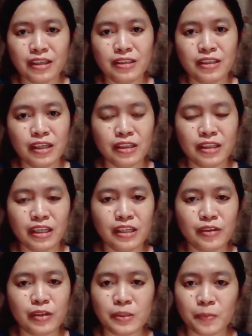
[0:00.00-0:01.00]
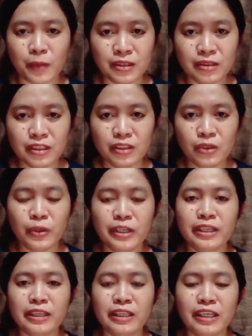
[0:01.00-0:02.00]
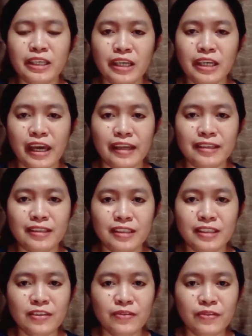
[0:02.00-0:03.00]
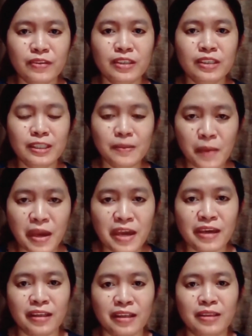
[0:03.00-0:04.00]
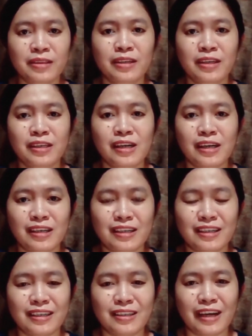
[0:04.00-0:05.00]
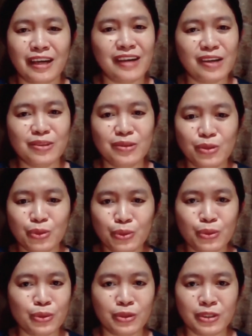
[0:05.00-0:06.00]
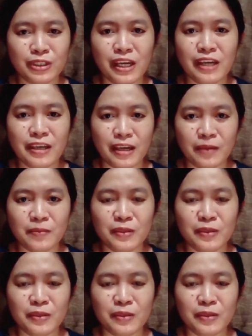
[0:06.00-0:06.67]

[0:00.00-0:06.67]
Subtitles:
They responded quickly and even emailed around 2 to 3 a.m.